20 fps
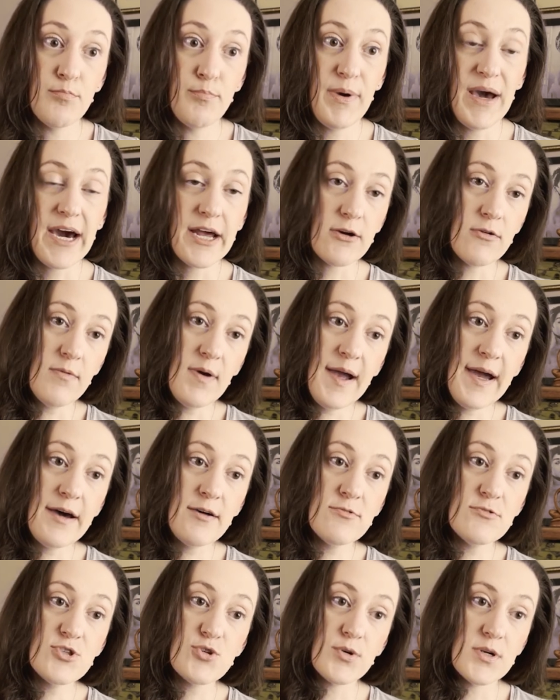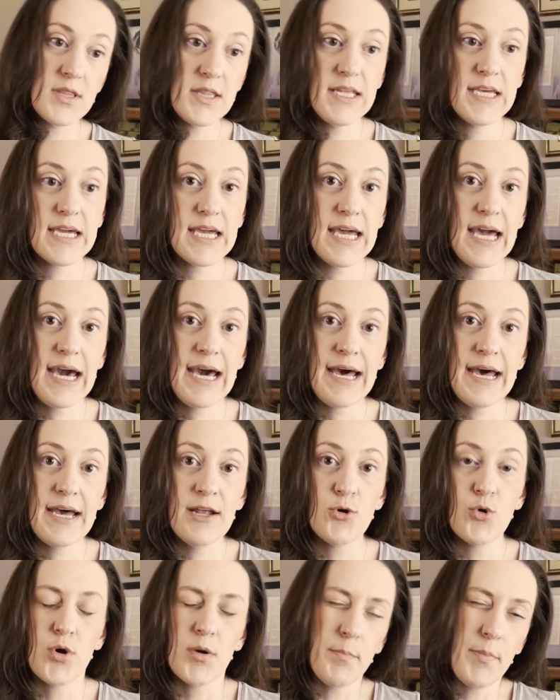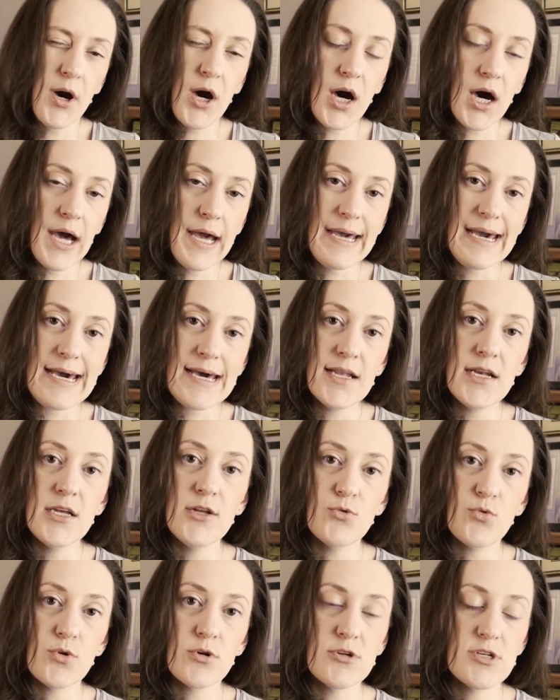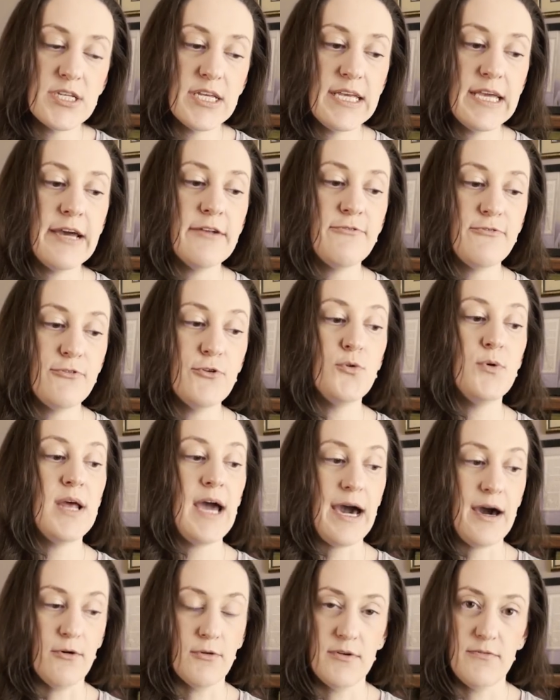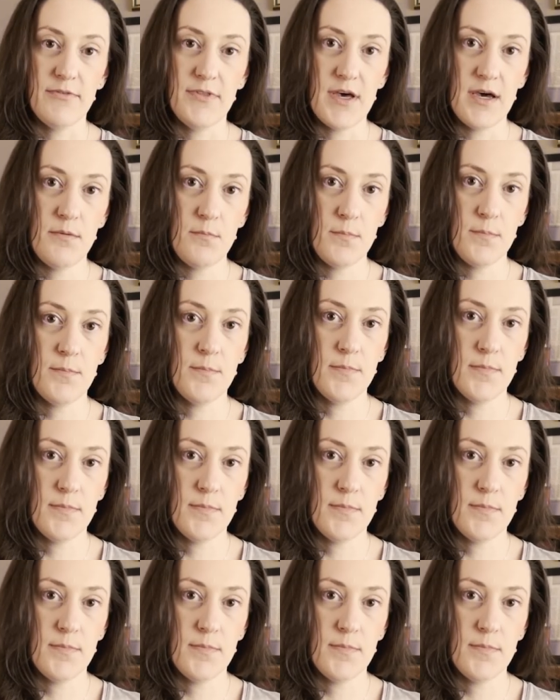bat around or lick at or paw at in order to get food out of them.